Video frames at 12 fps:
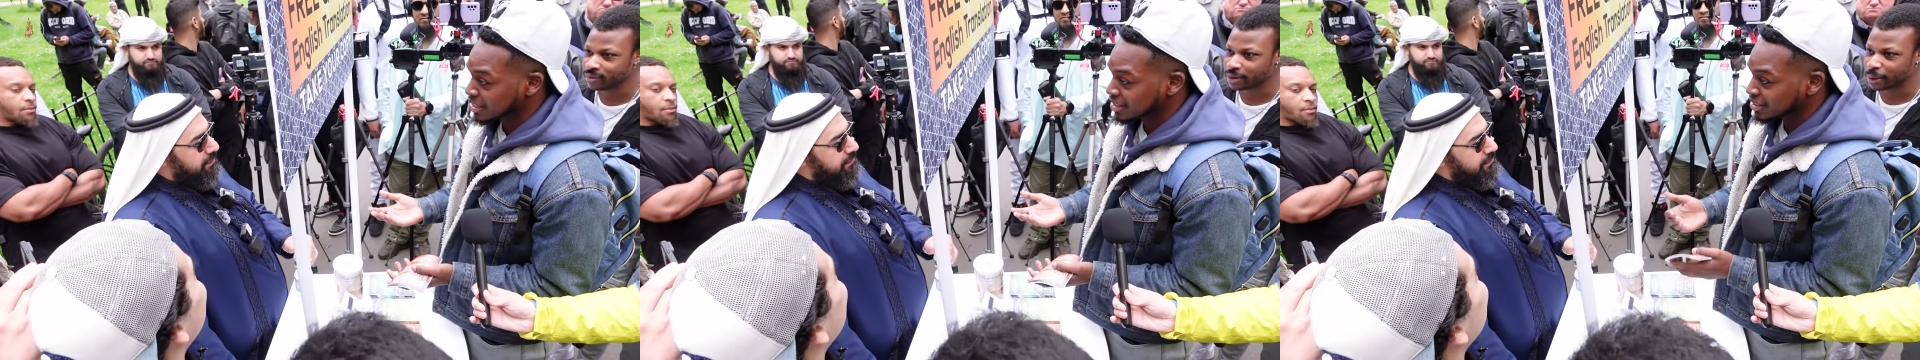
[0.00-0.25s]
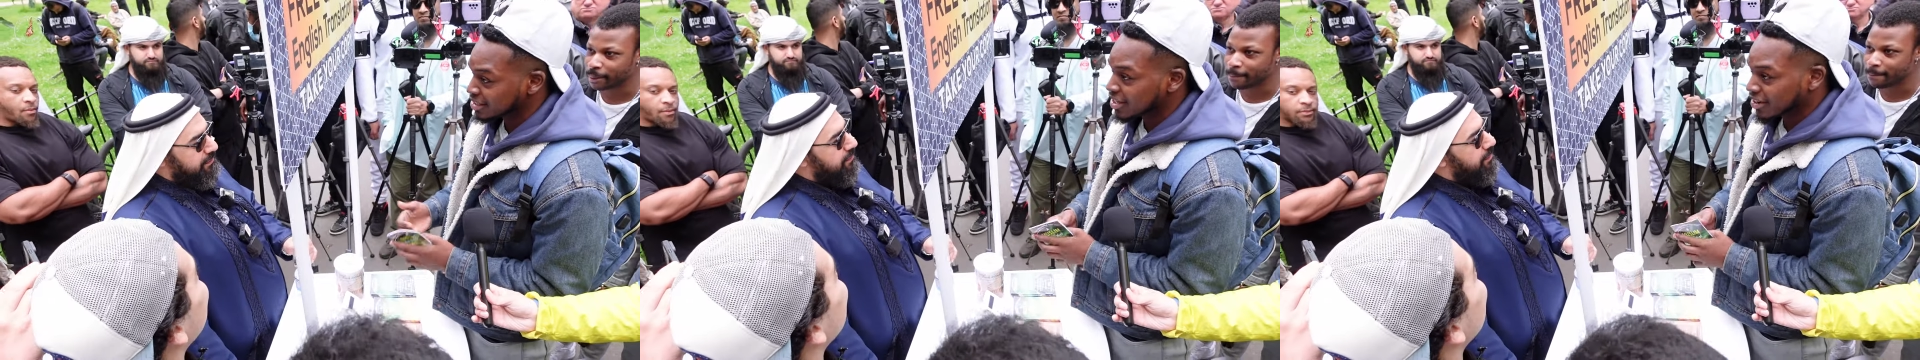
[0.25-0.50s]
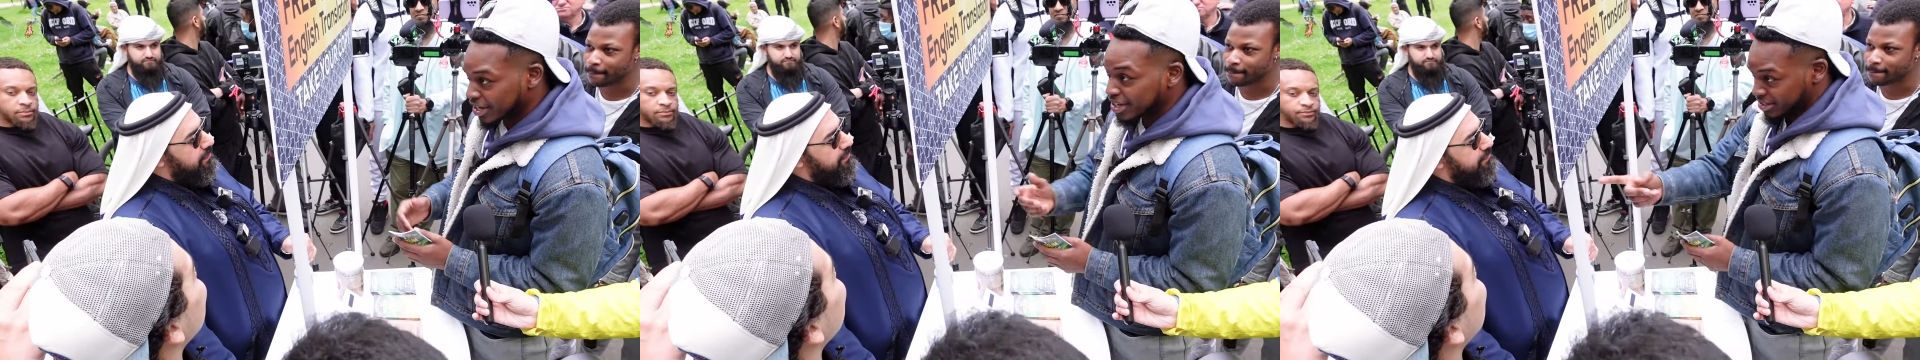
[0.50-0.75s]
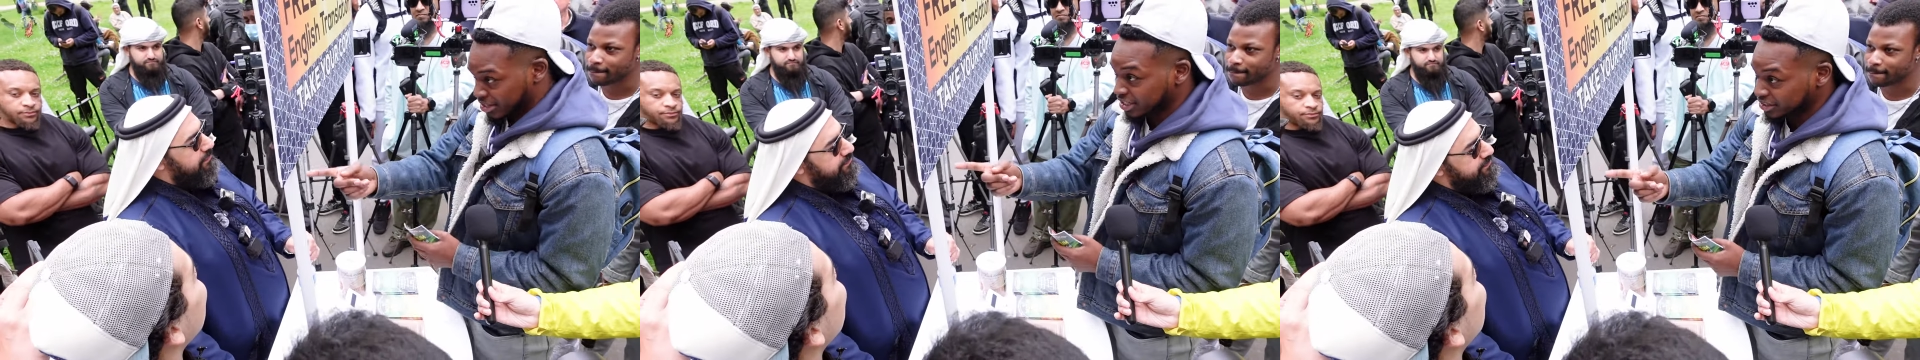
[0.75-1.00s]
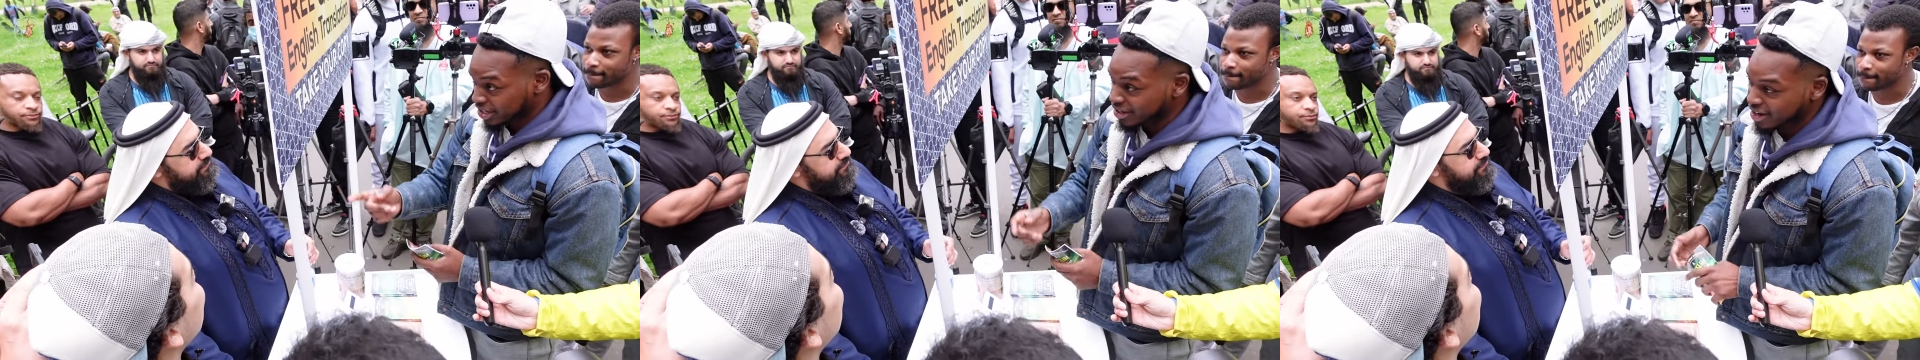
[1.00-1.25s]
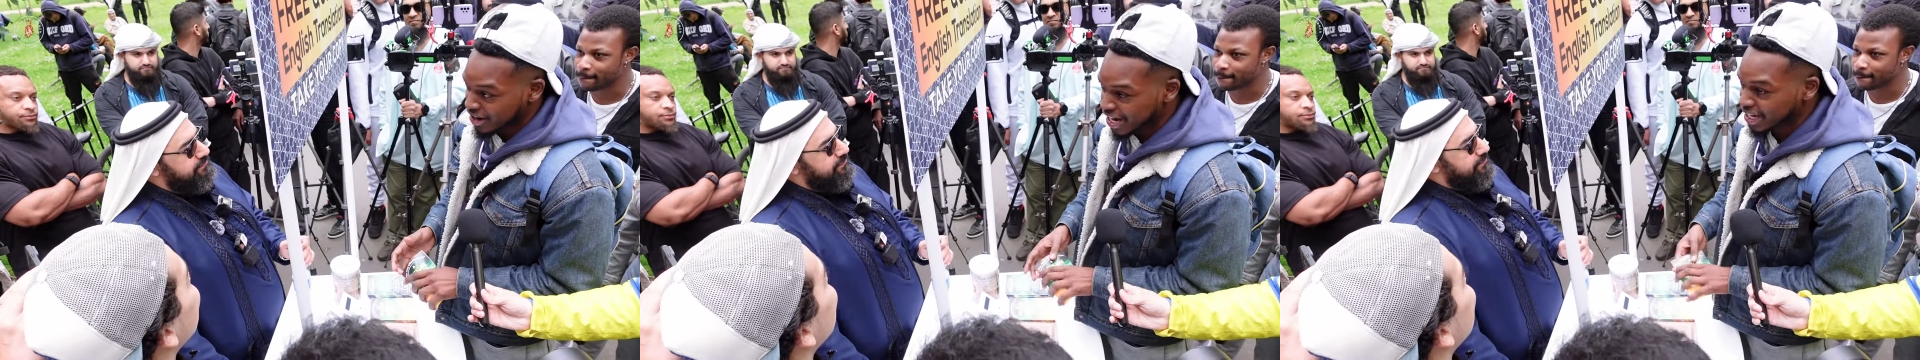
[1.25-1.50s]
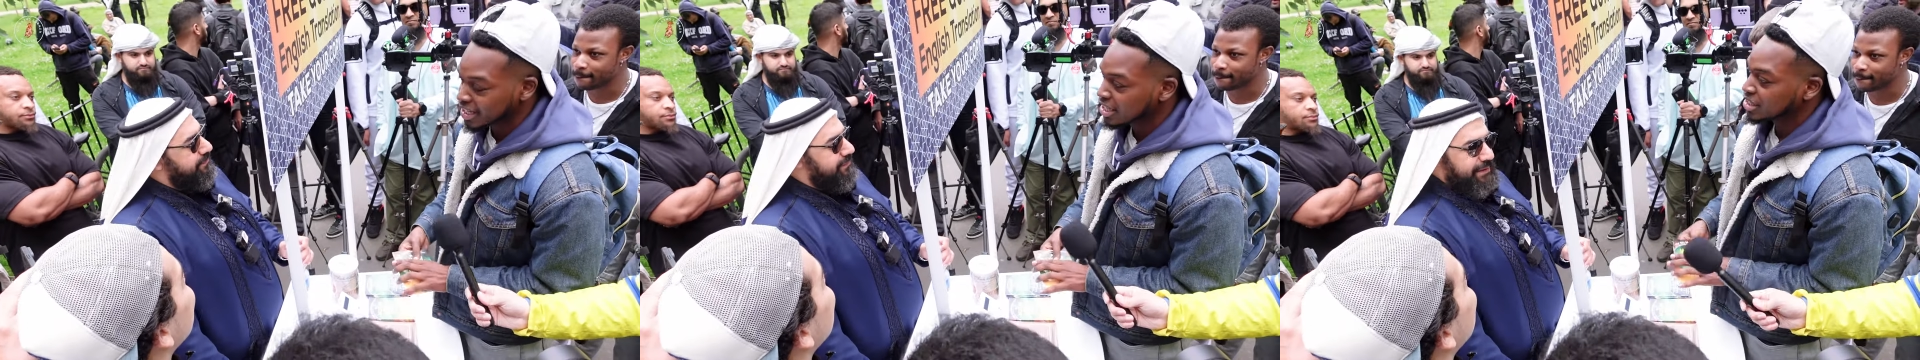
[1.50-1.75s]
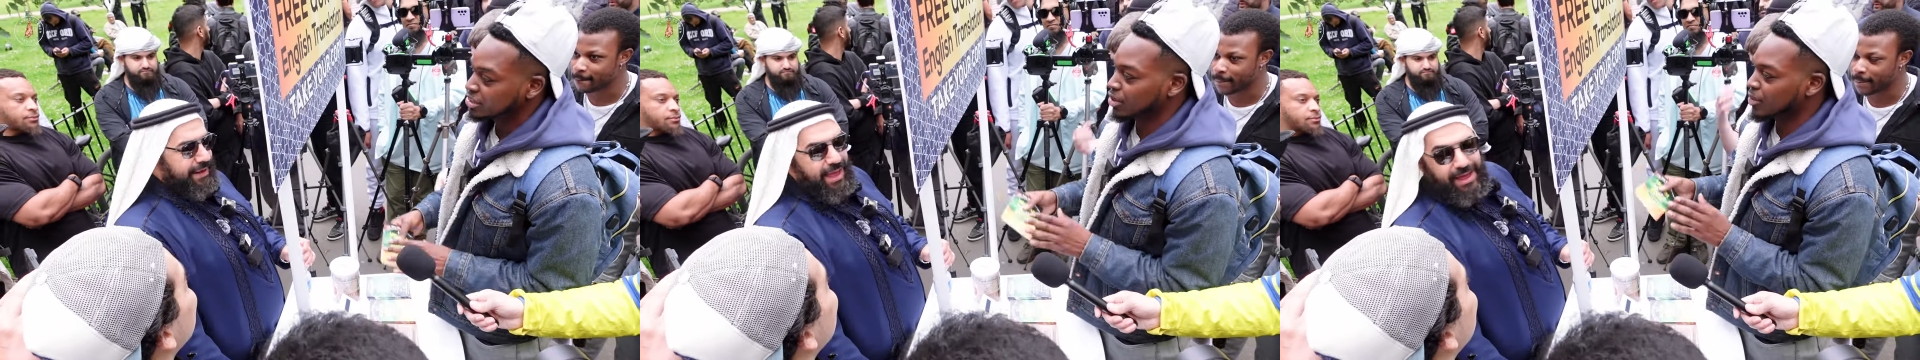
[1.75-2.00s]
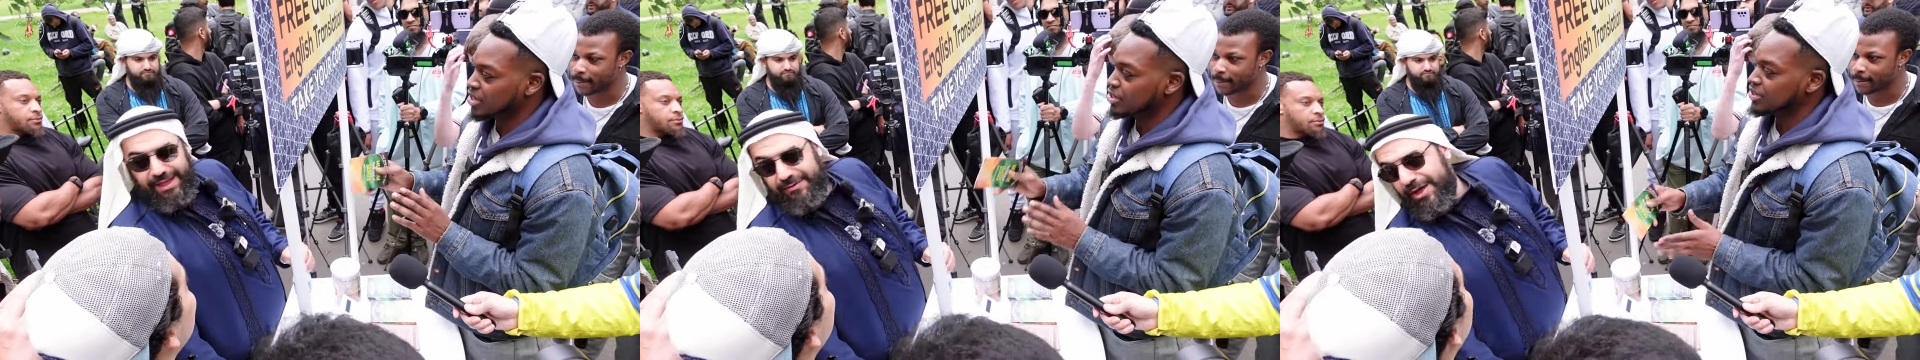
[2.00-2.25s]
Speaker 1: let's go. Let's okay, go. let's go. All right. Oh, yes, so yeah, when you